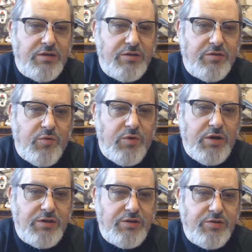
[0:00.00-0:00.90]

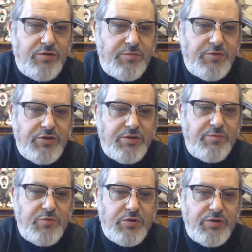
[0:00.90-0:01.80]
quad, storm shard,
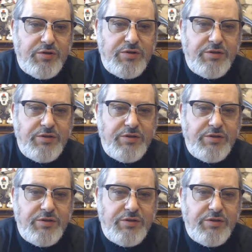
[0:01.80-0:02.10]
mortar.